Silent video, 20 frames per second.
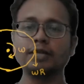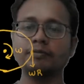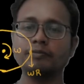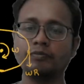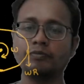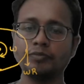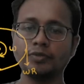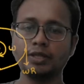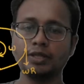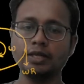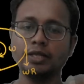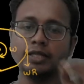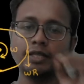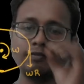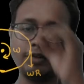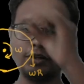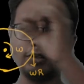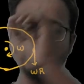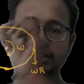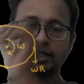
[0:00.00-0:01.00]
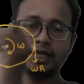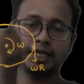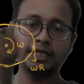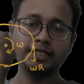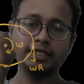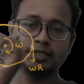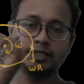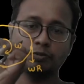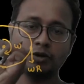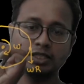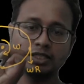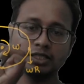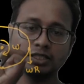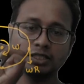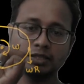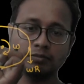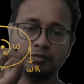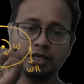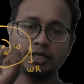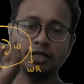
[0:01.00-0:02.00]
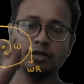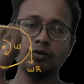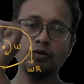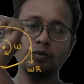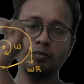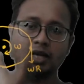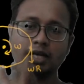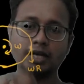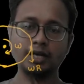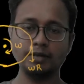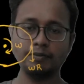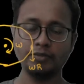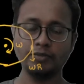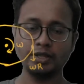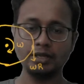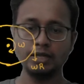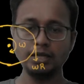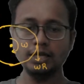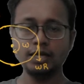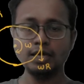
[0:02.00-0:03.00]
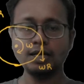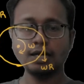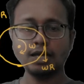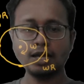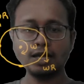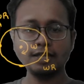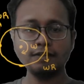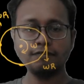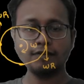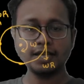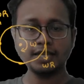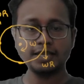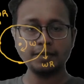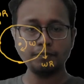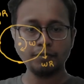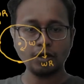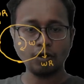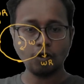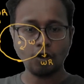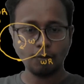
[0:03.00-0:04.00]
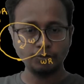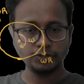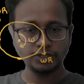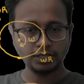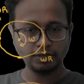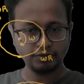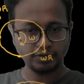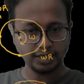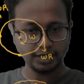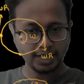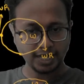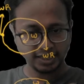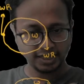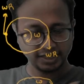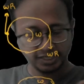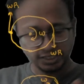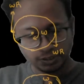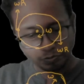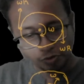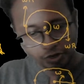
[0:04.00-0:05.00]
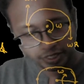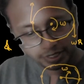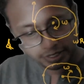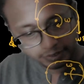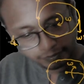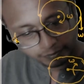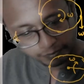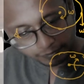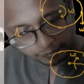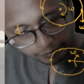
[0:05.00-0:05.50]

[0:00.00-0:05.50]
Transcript: Okay, the velocity at this point is nothing but omega. Now, if I keep my observer at this point,